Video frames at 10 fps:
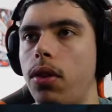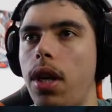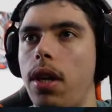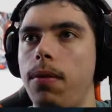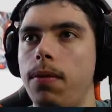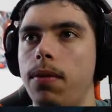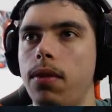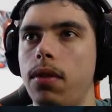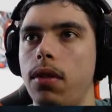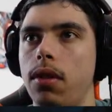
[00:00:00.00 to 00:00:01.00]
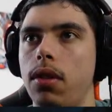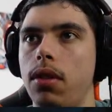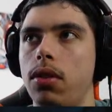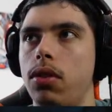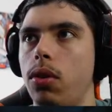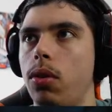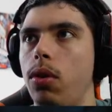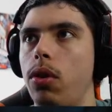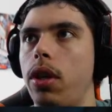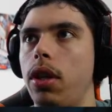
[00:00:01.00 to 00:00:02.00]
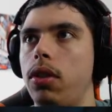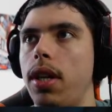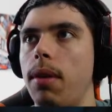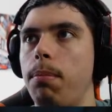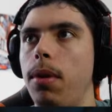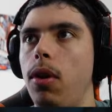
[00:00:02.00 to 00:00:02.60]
Okay, so looking to get